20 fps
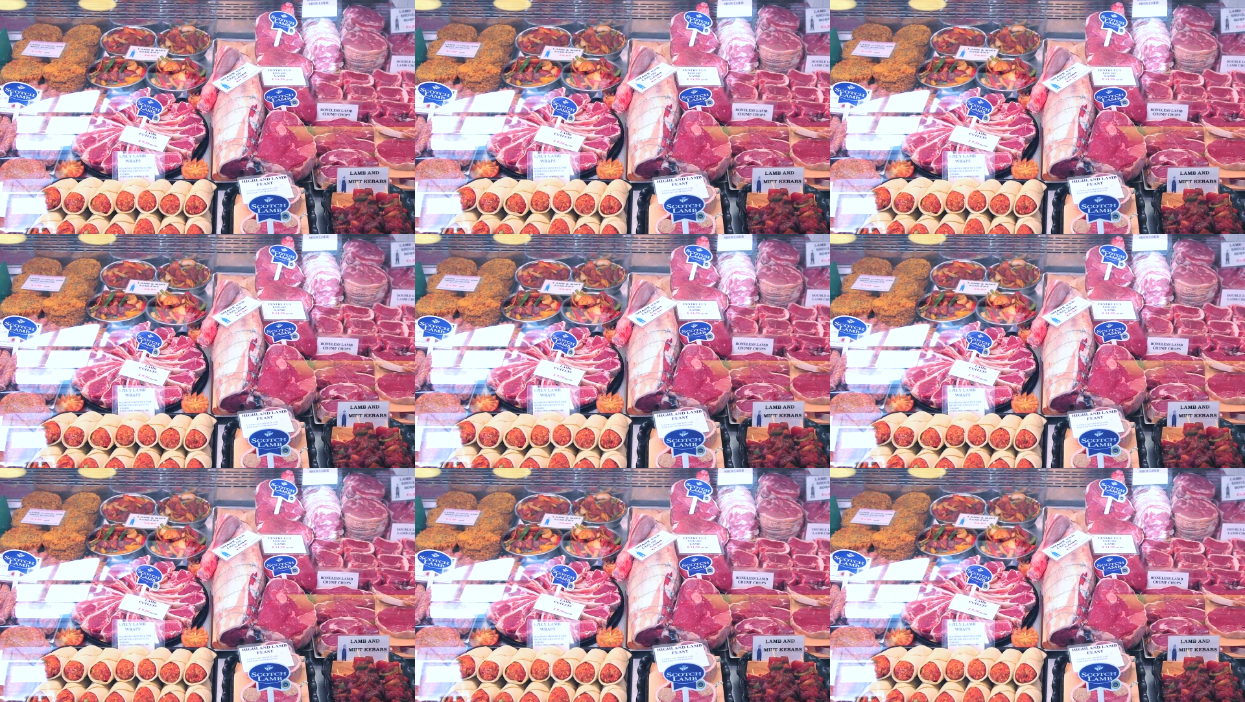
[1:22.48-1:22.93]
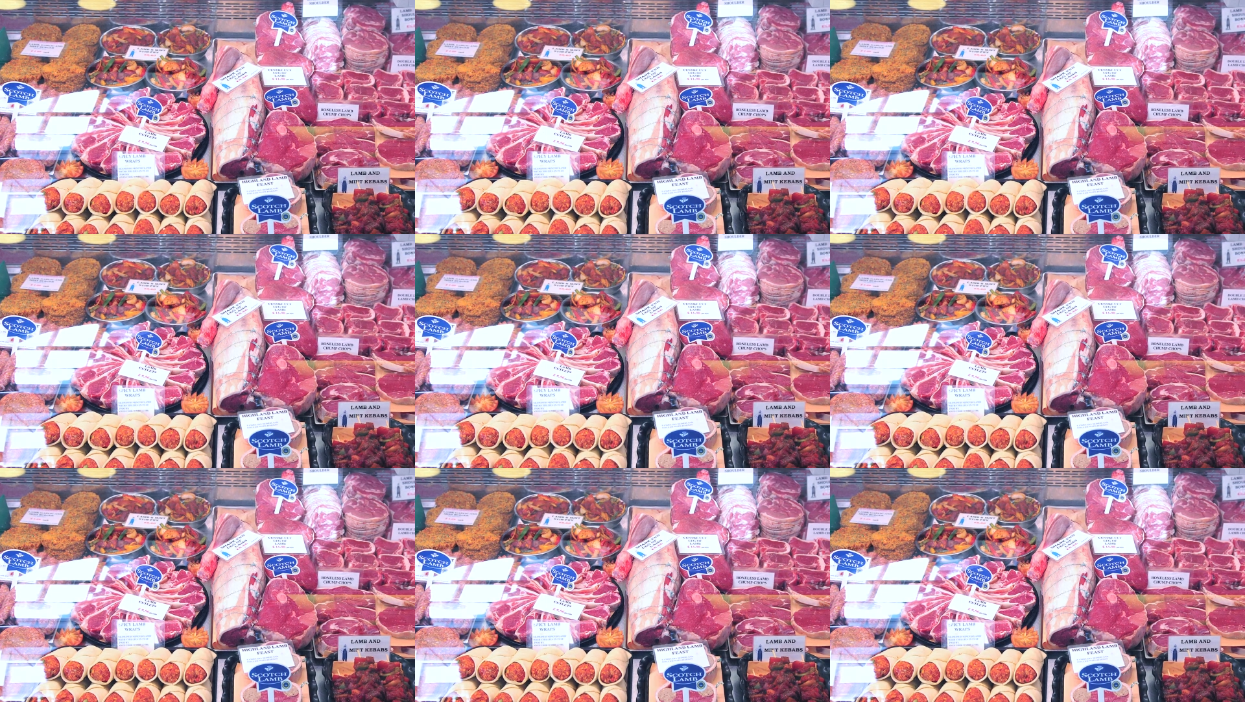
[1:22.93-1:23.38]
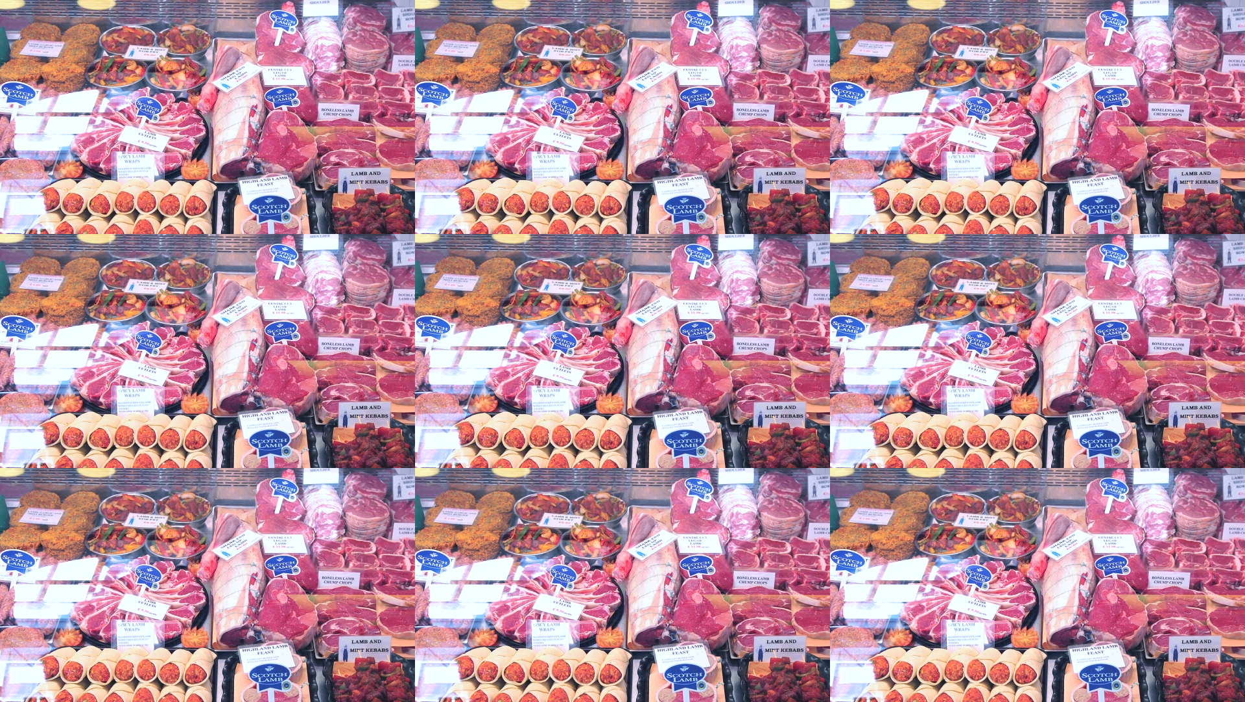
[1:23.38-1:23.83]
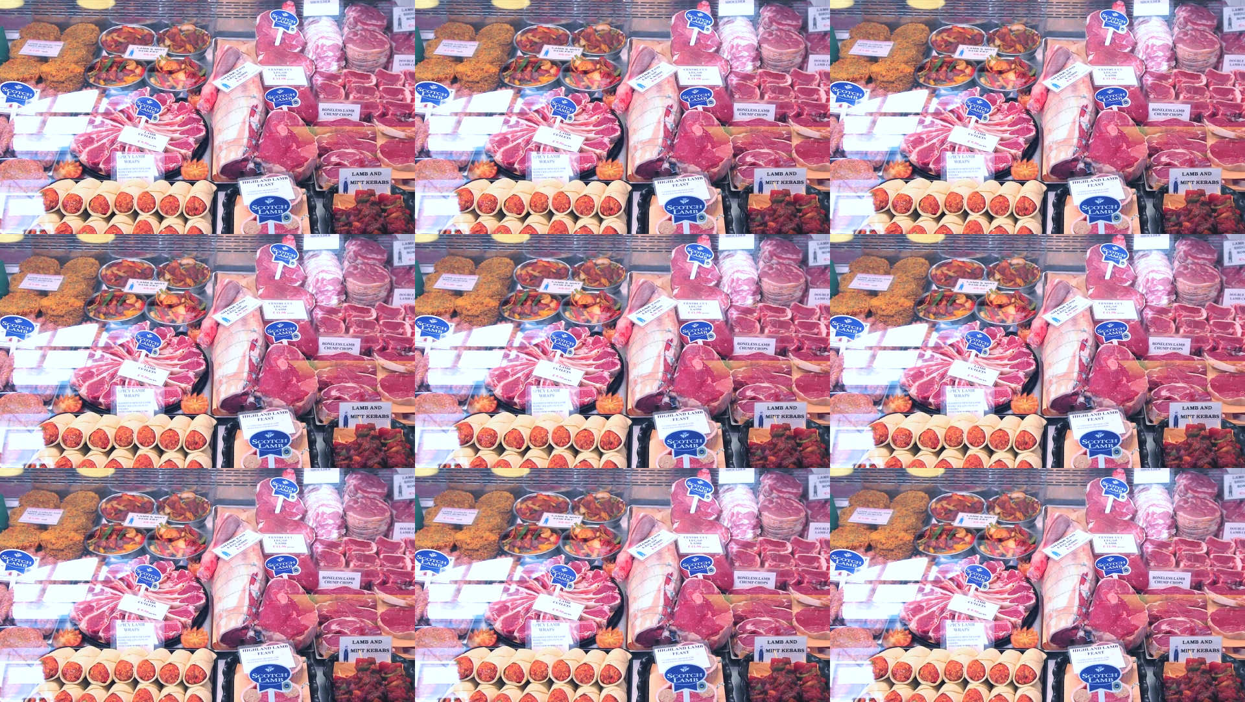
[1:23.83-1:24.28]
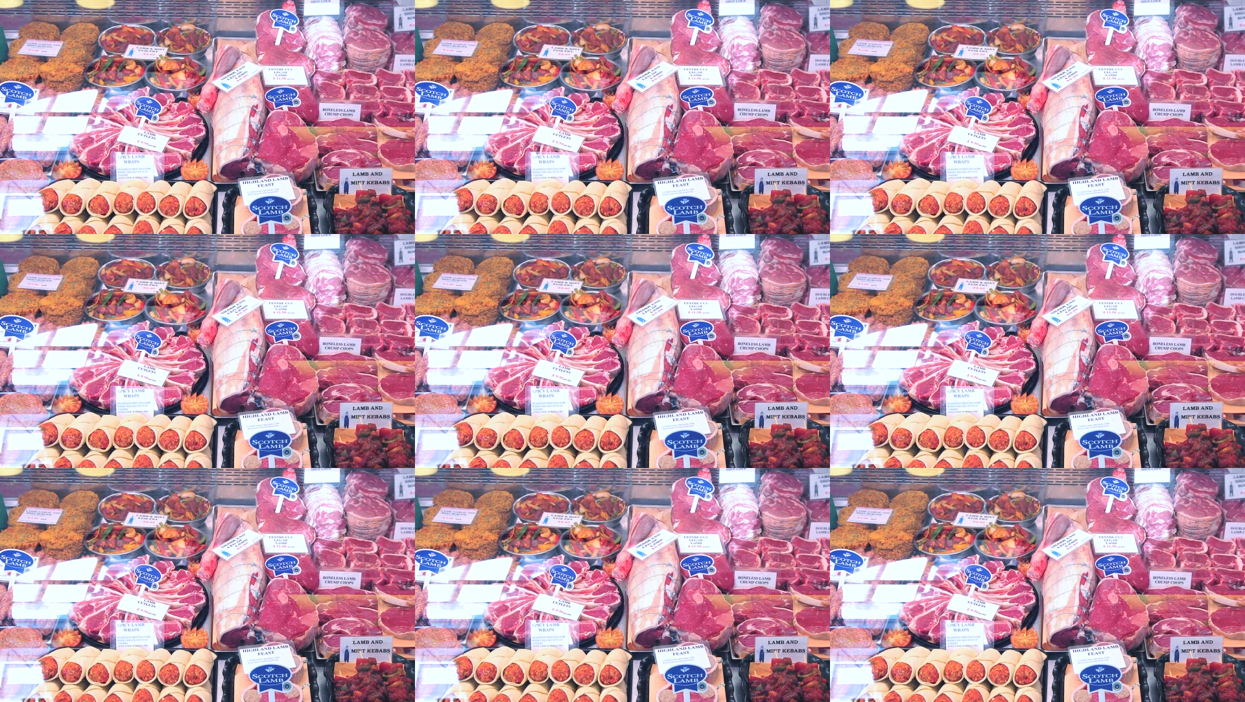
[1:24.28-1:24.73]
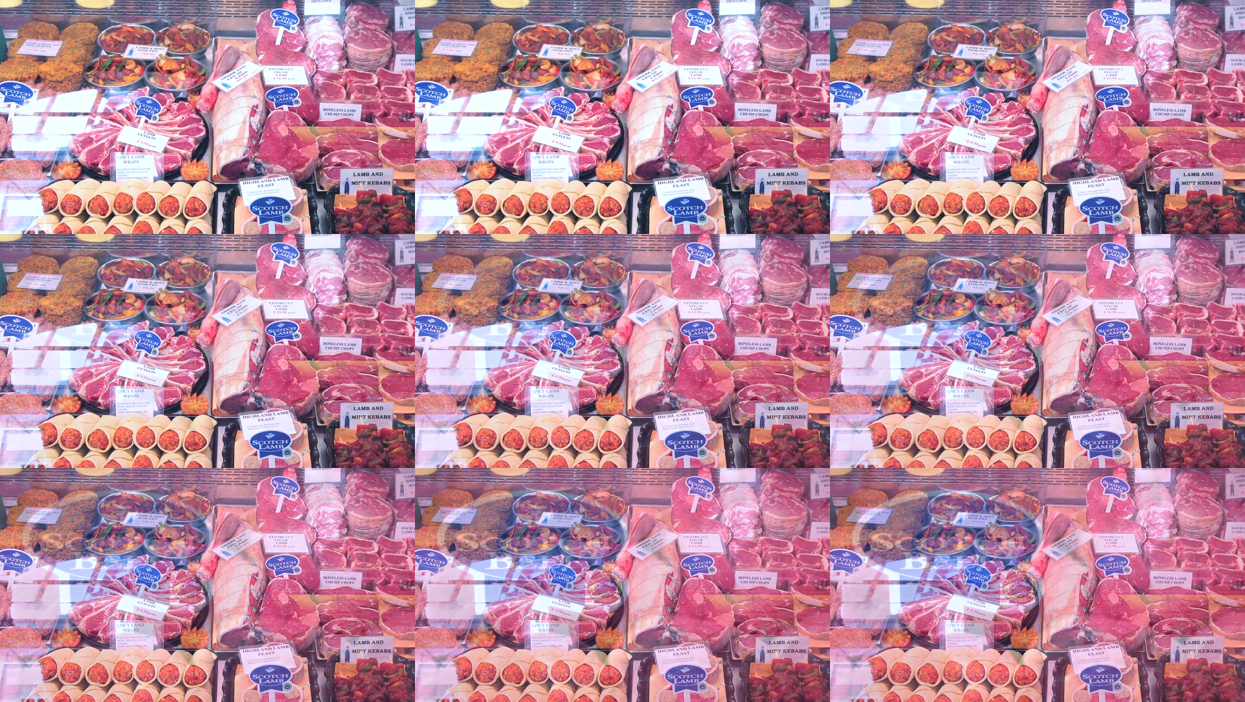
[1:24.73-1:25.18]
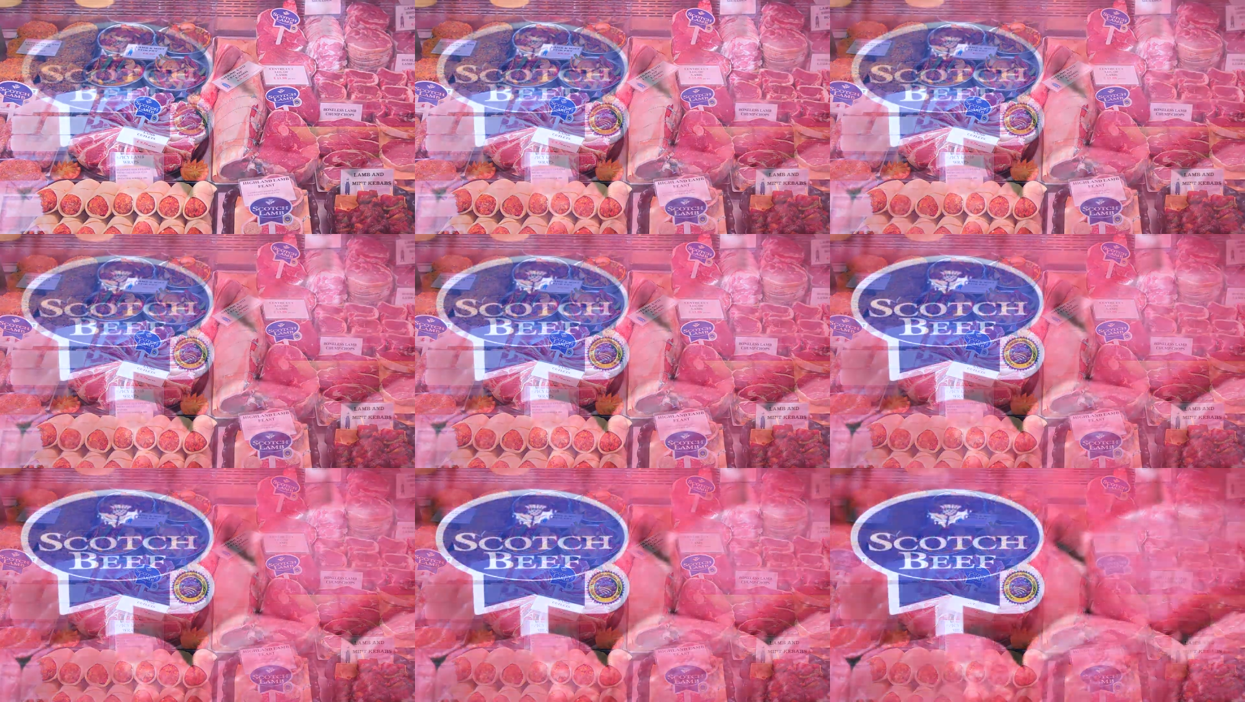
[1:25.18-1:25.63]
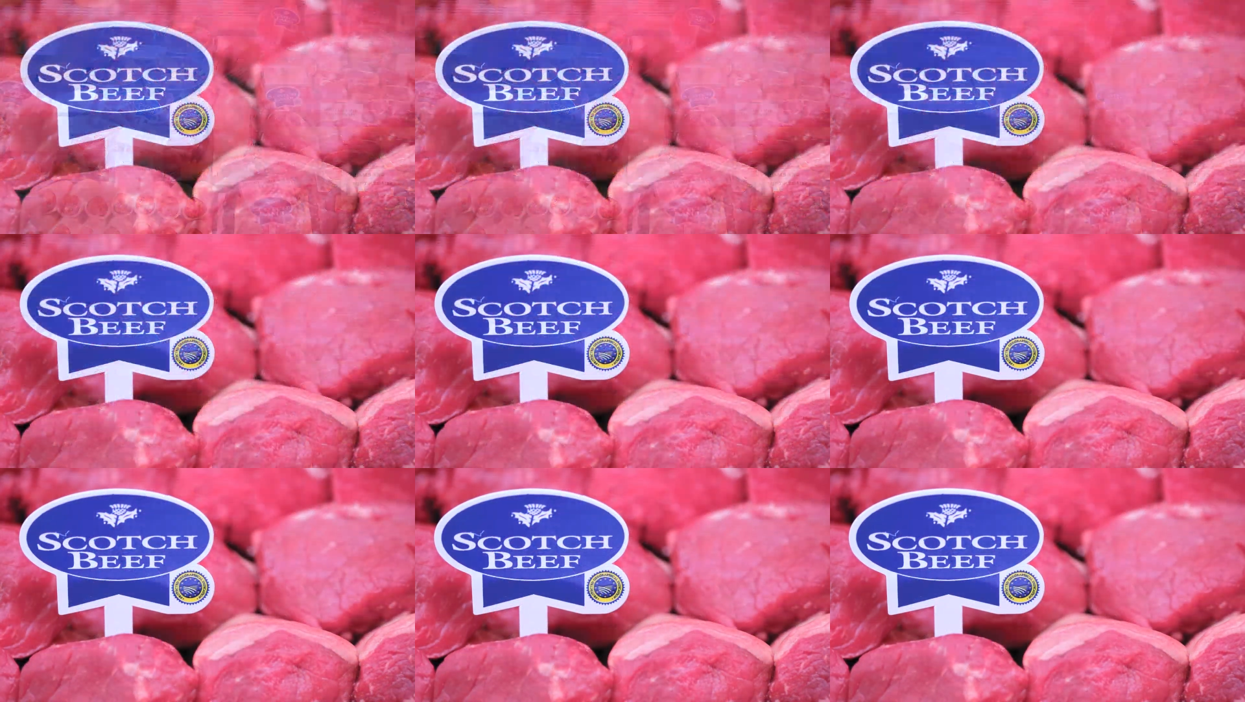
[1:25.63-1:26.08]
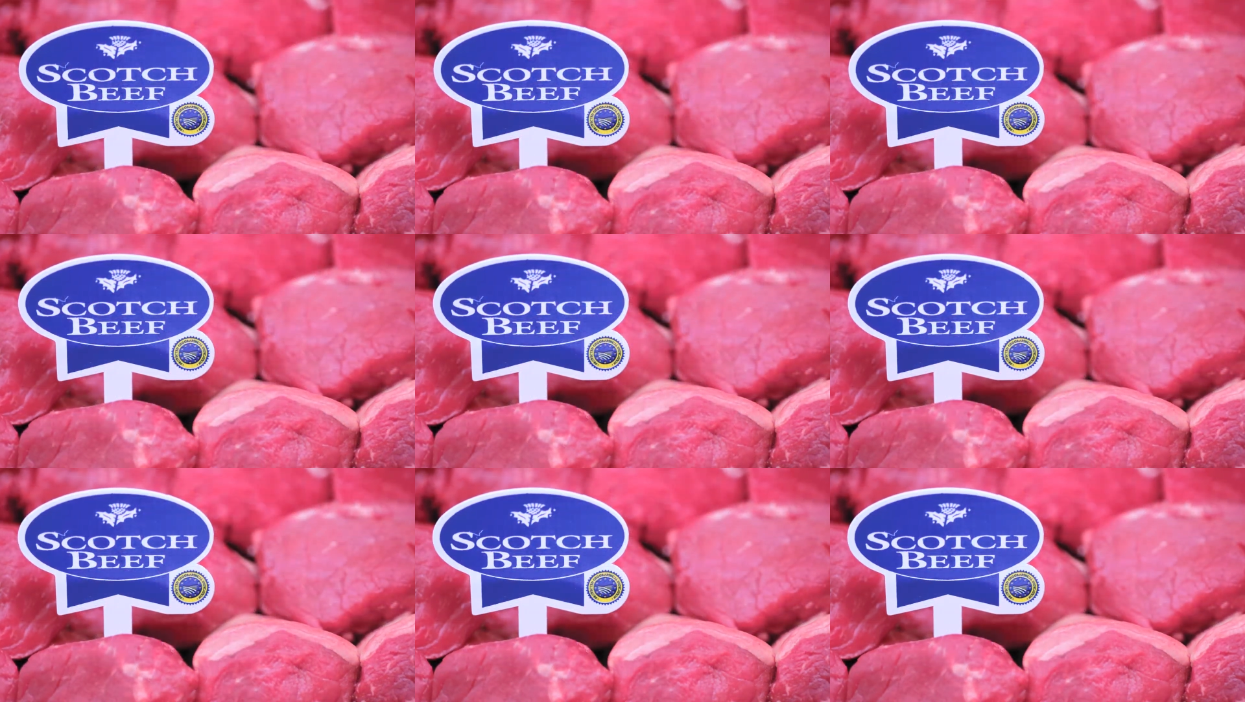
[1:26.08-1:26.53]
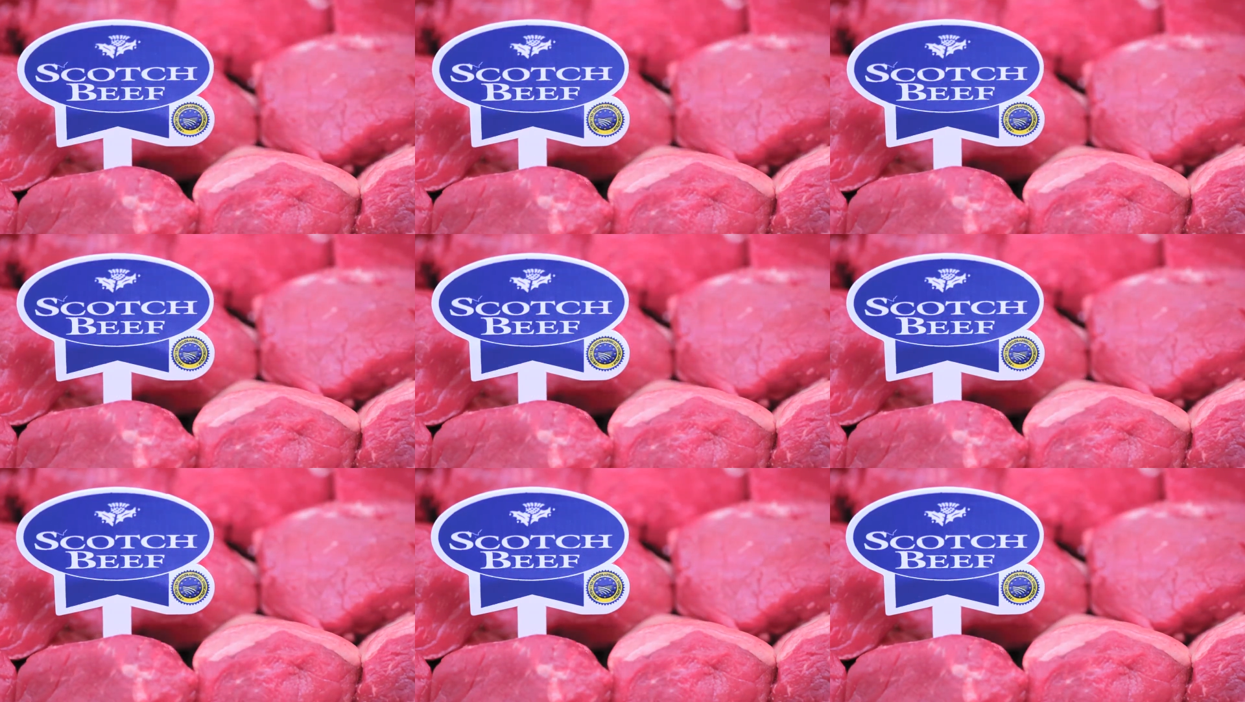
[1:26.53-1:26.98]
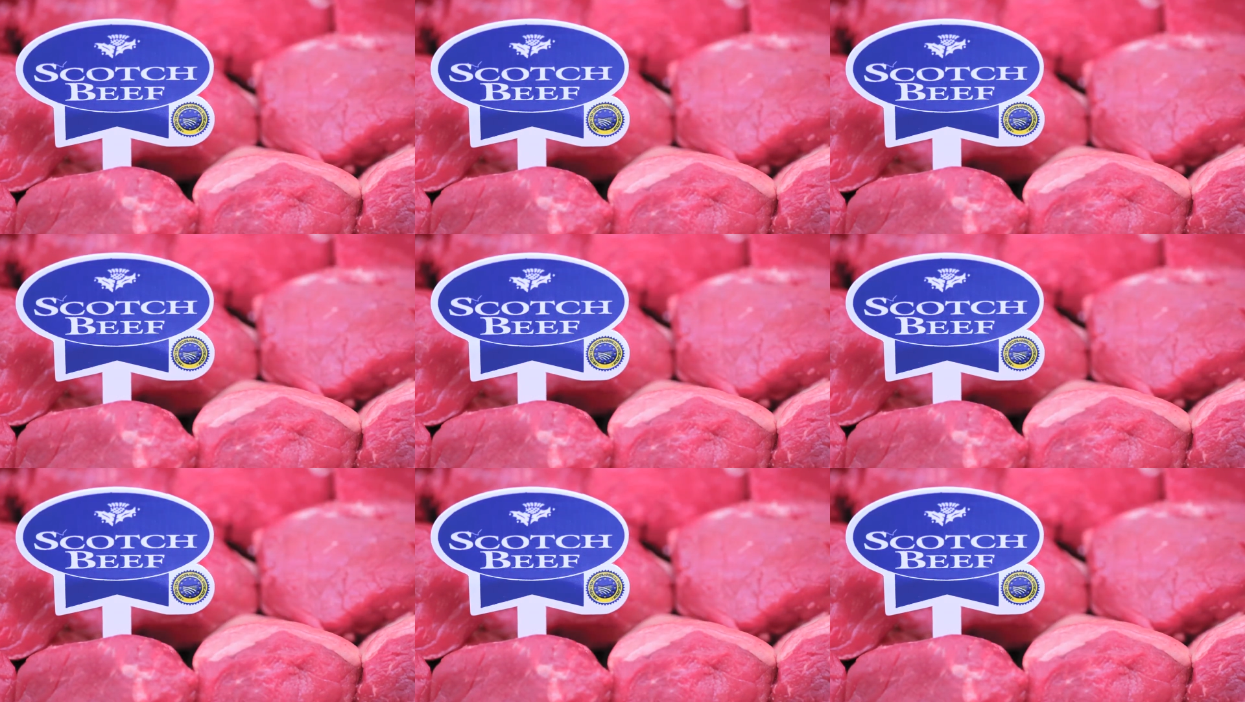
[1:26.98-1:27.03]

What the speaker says: (no speaker visible)